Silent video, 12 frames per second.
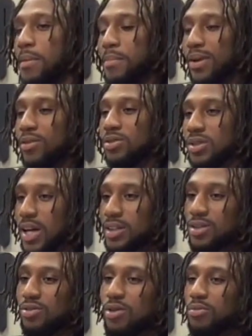My medical
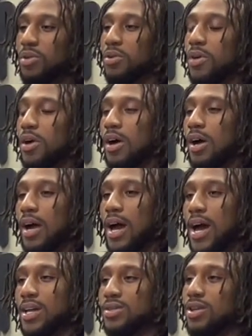checks going real well. I
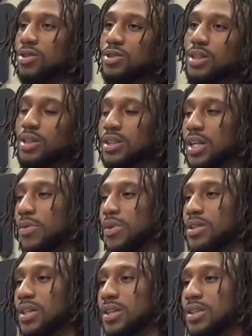had surgery
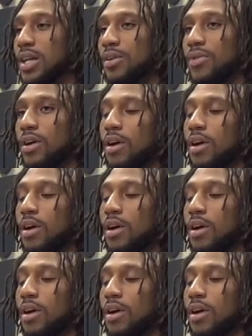January 16th.